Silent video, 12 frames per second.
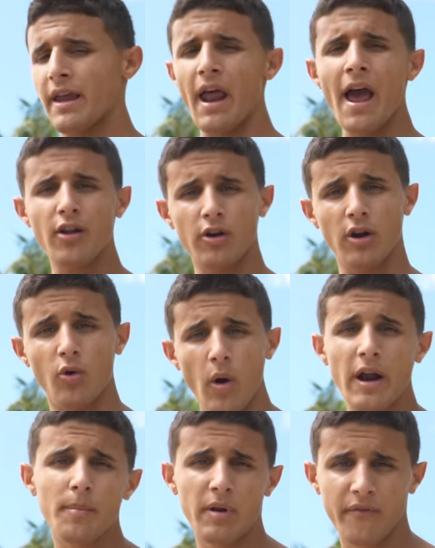and add our
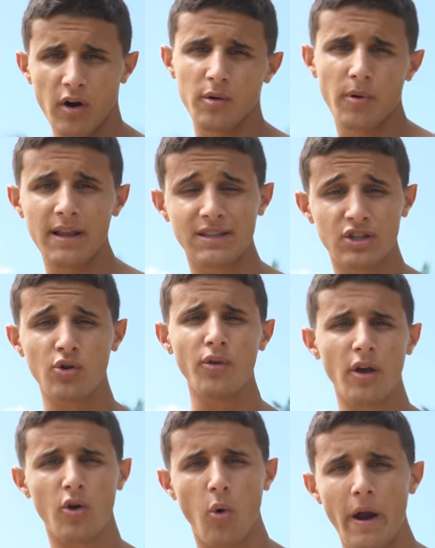aquarium invertebrates to
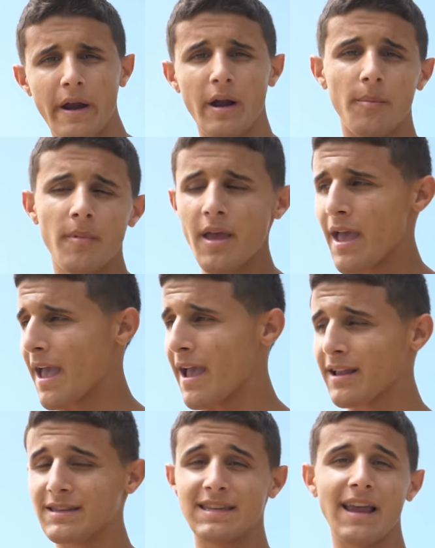the aquarium
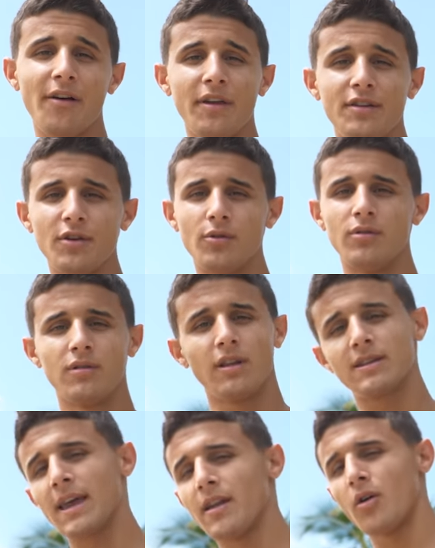and see how they do.
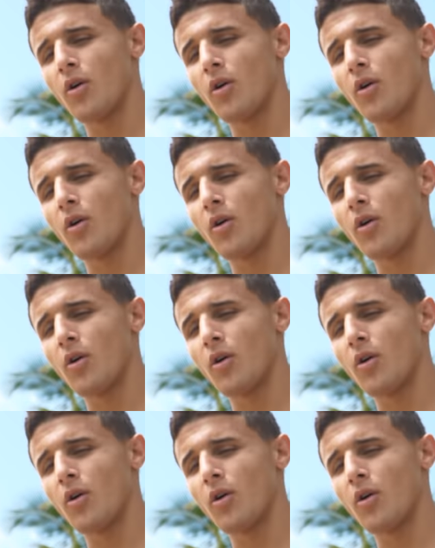Let's head